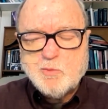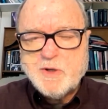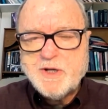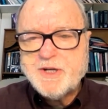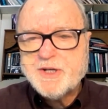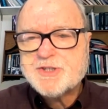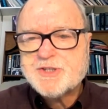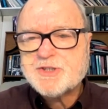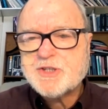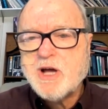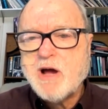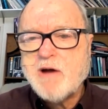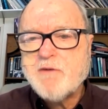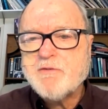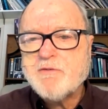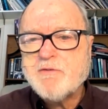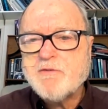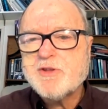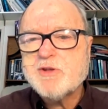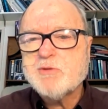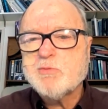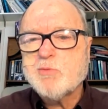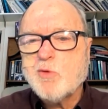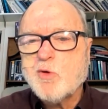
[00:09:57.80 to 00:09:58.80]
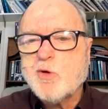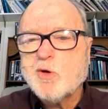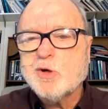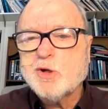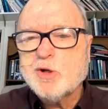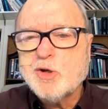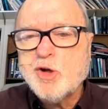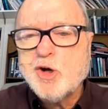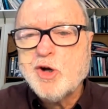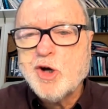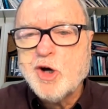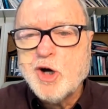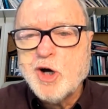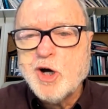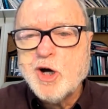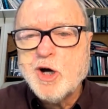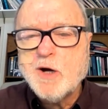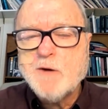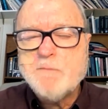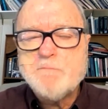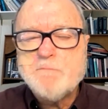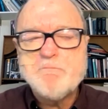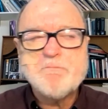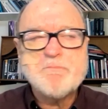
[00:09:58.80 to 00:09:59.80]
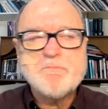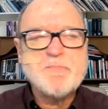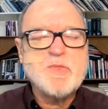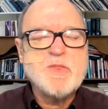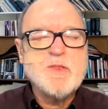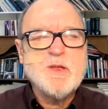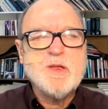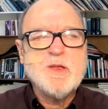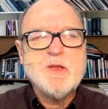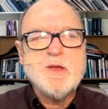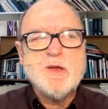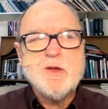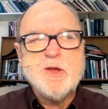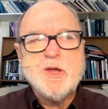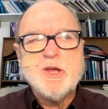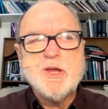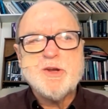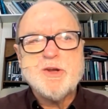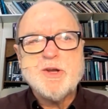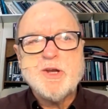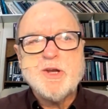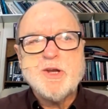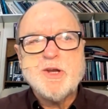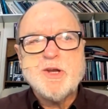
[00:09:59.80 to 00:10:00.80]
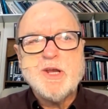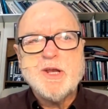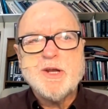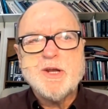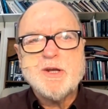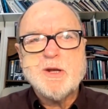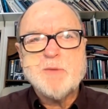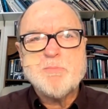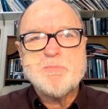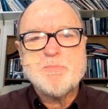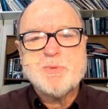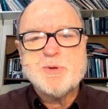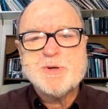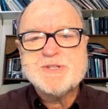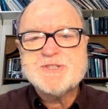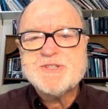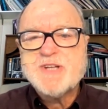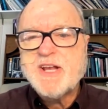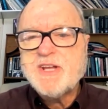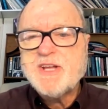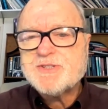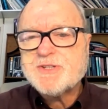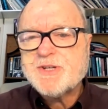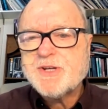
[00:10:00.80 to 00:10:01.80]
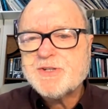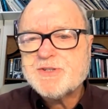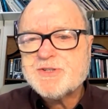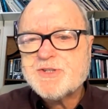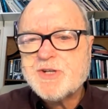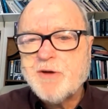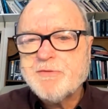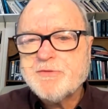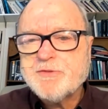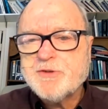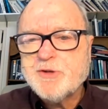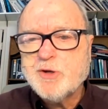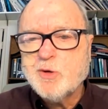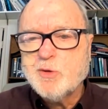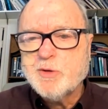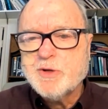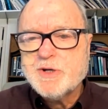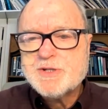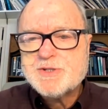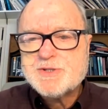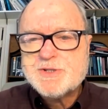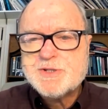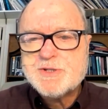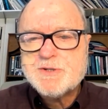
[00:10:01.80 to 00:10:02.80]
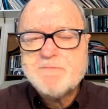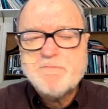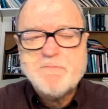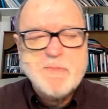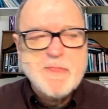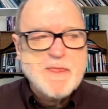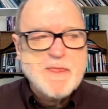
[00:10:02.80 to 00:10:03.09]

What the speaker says: discover the moral law, it presents itself to us